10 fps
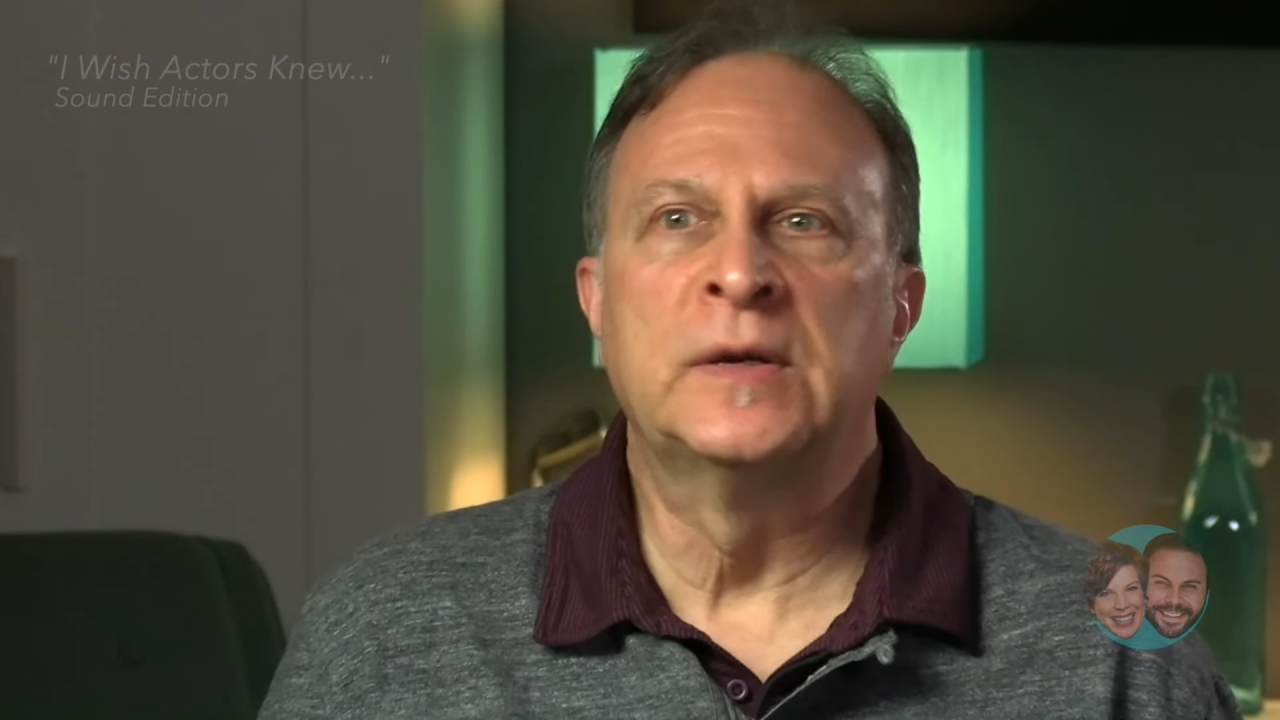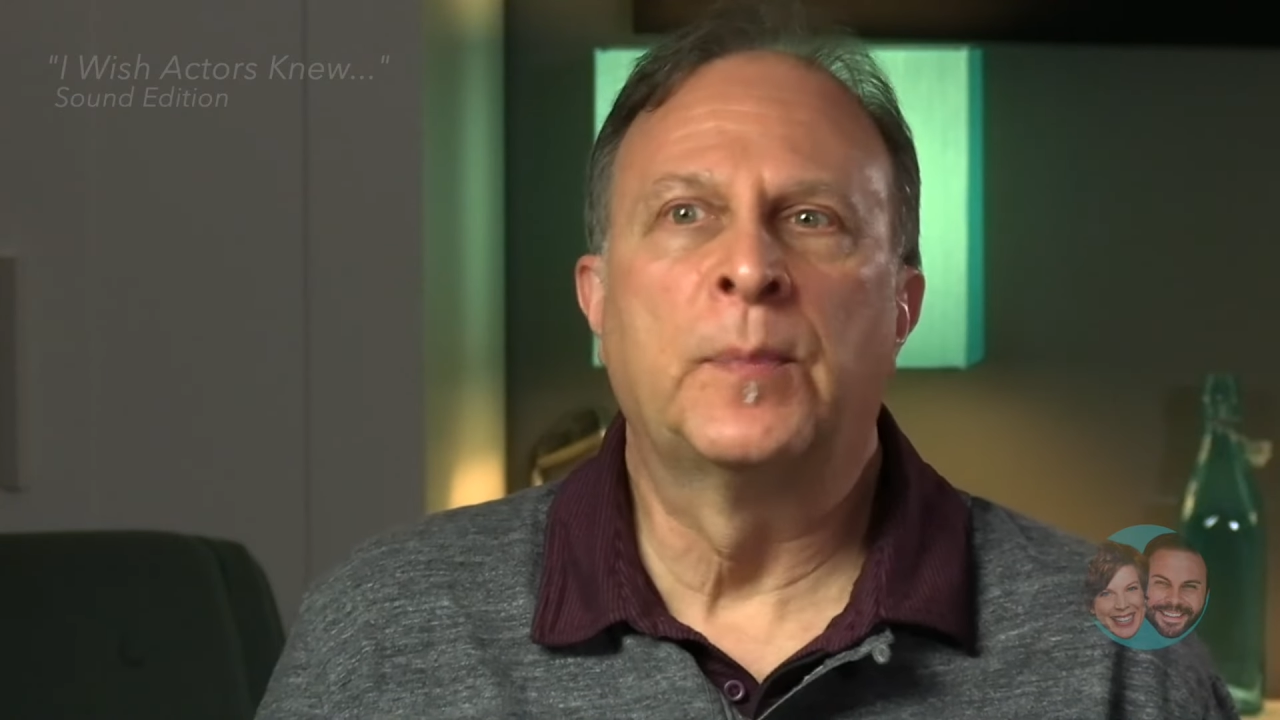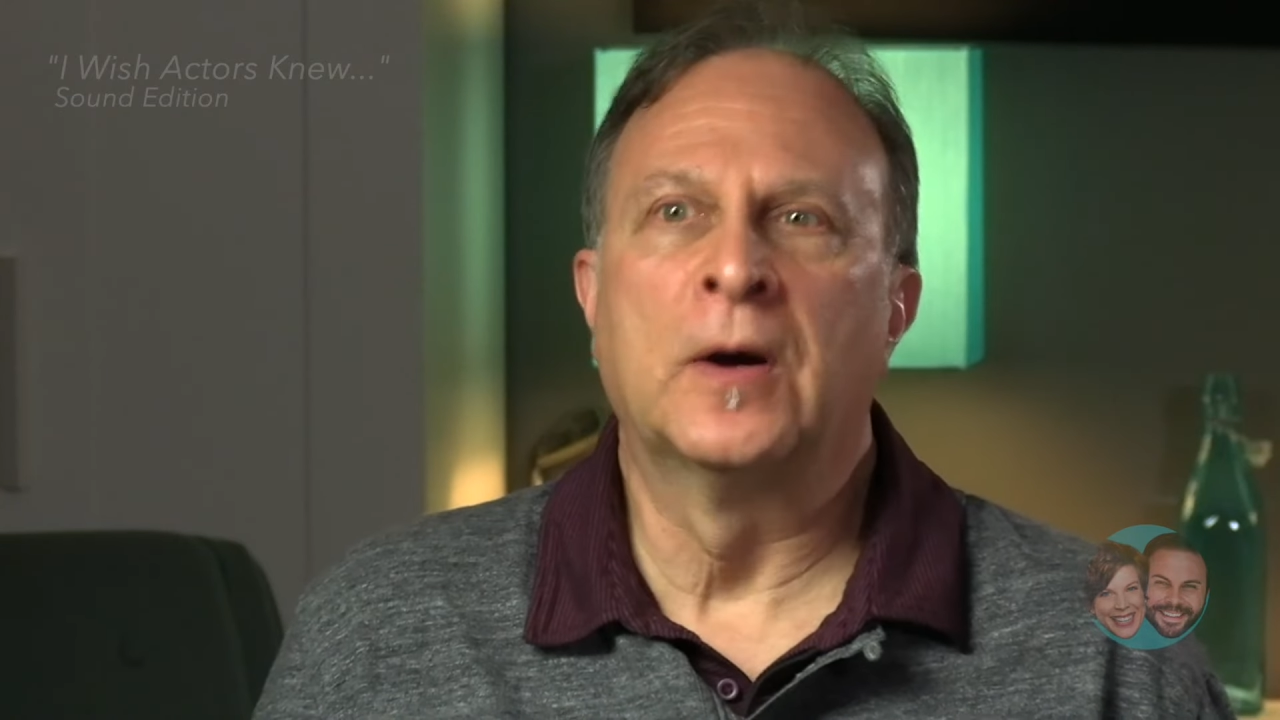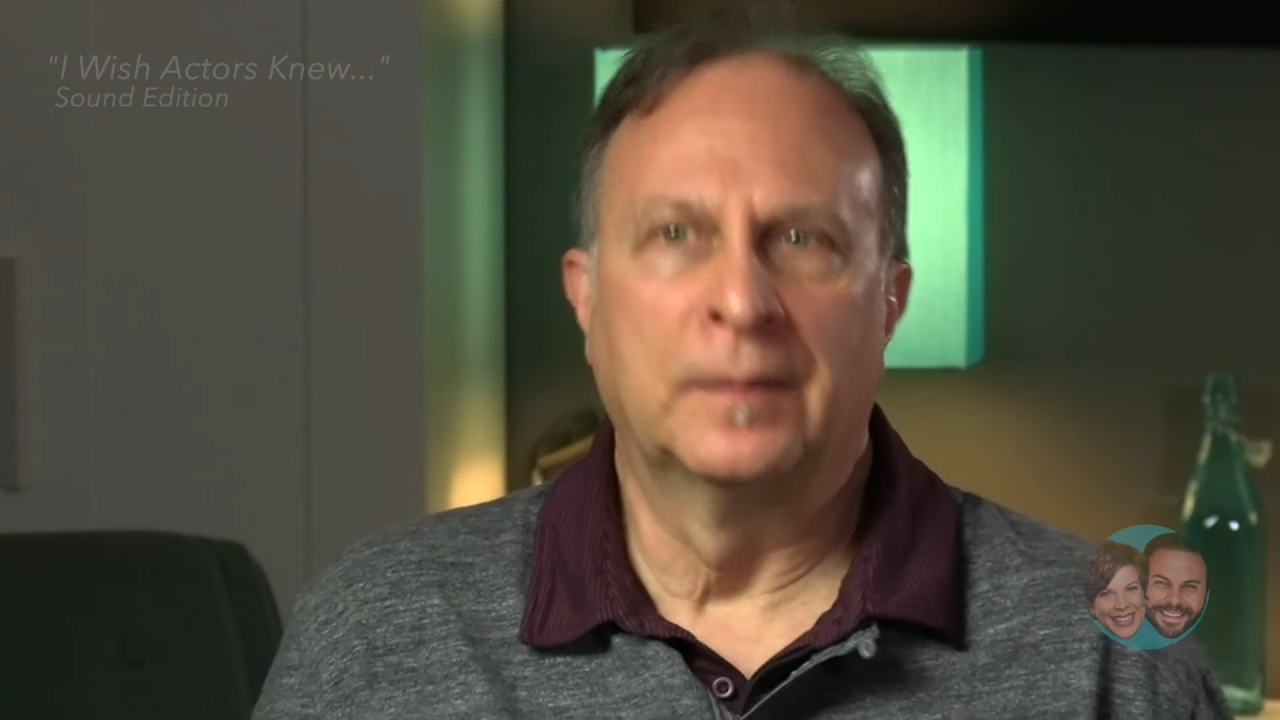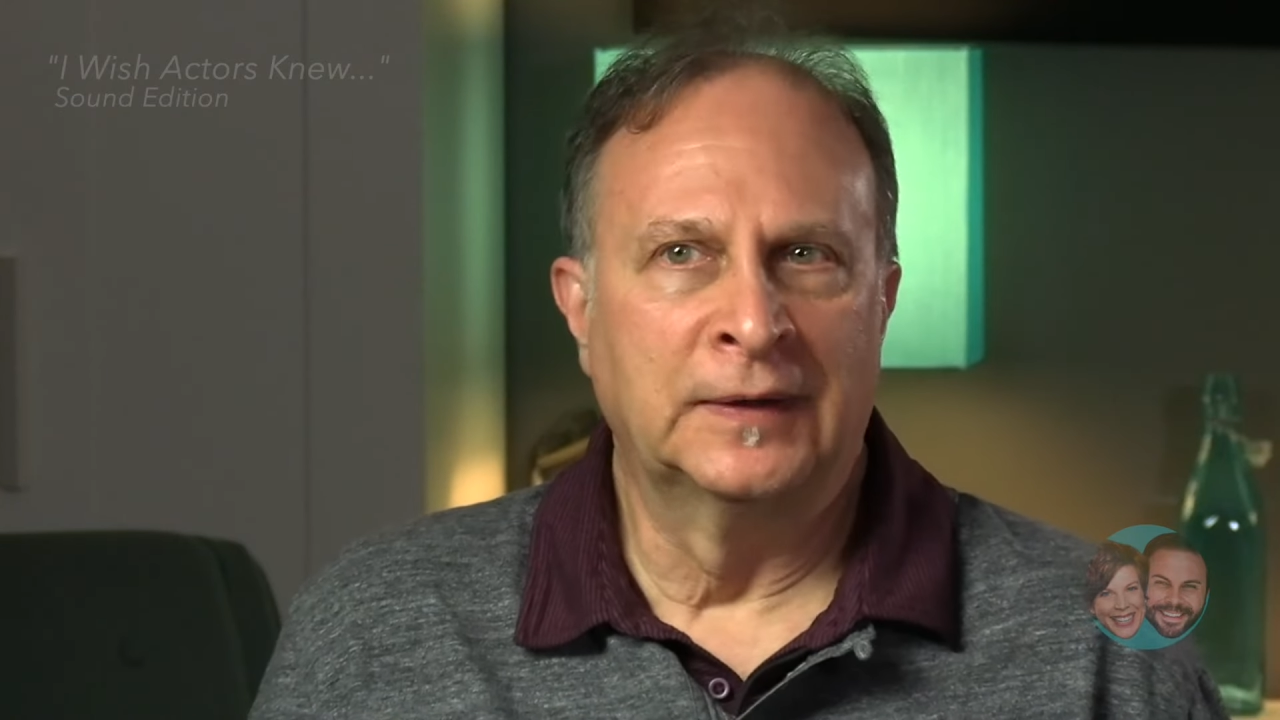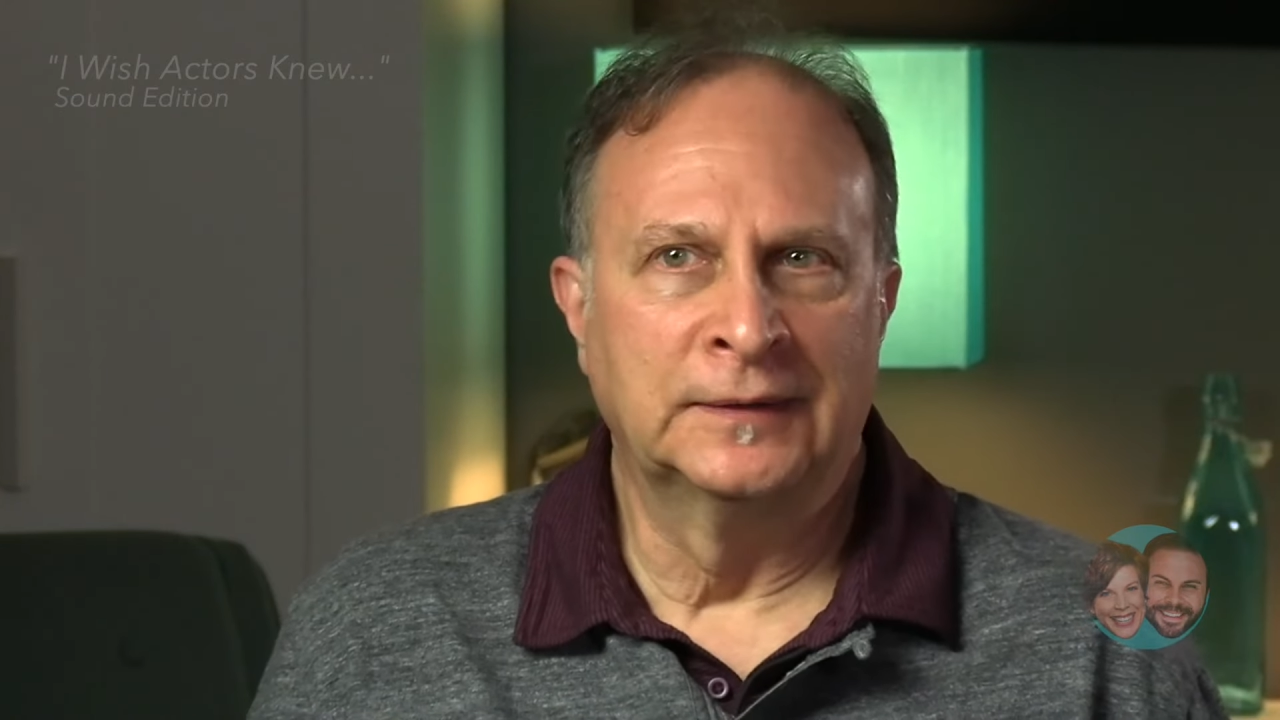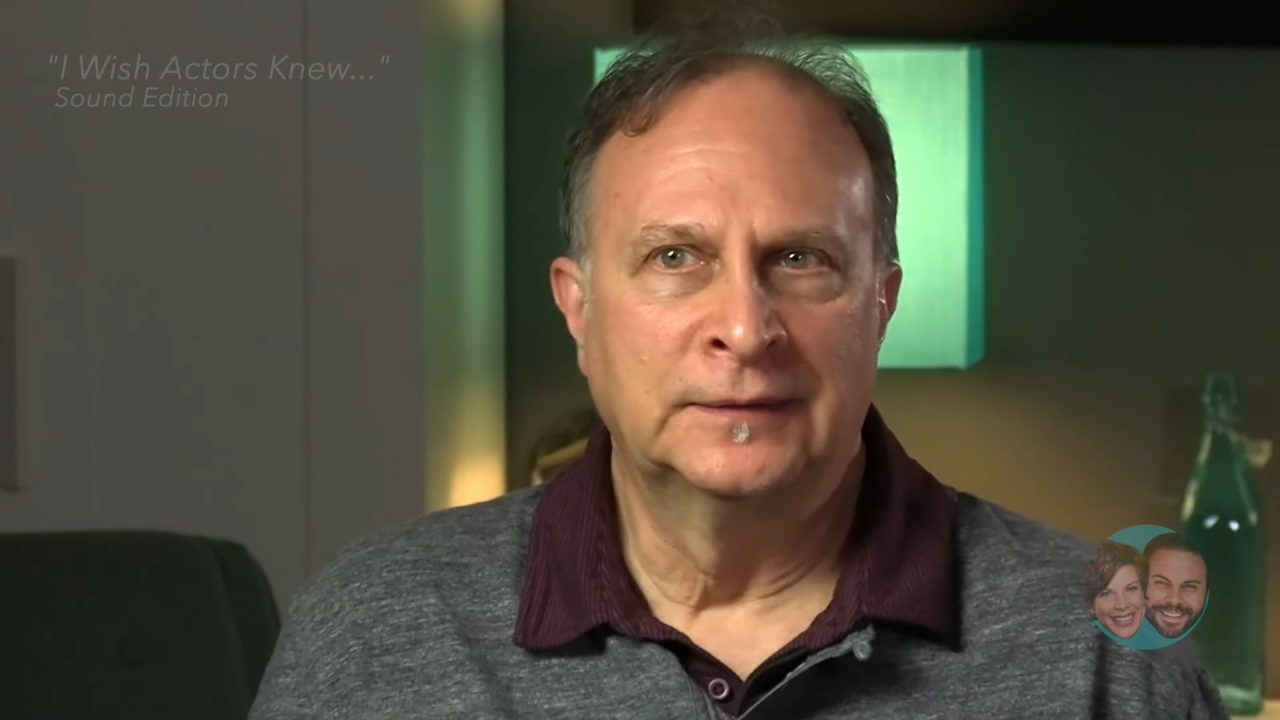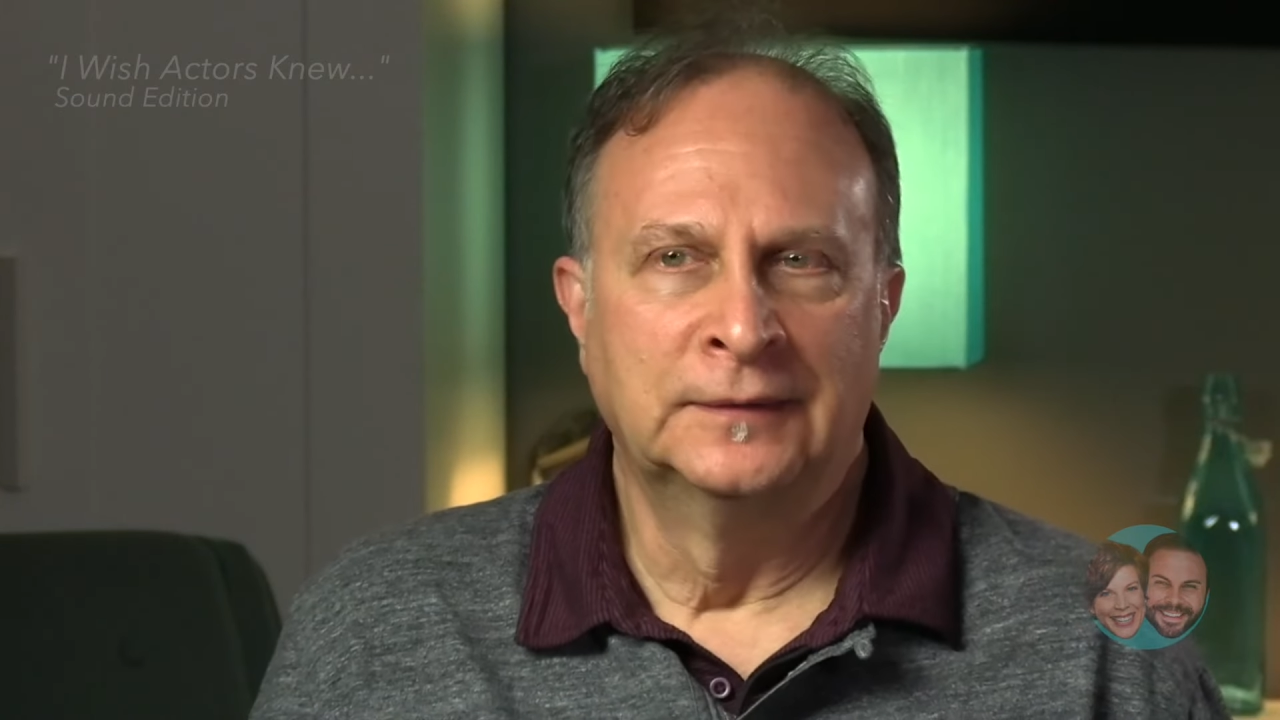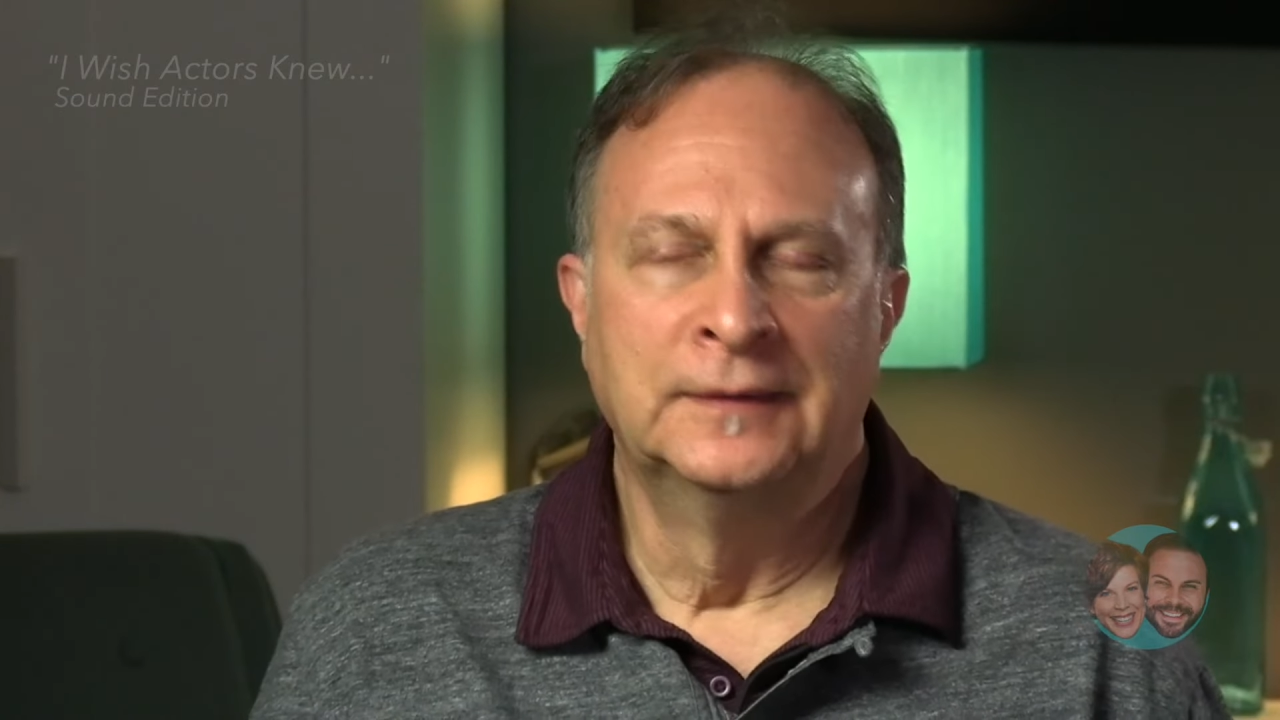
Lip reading: department?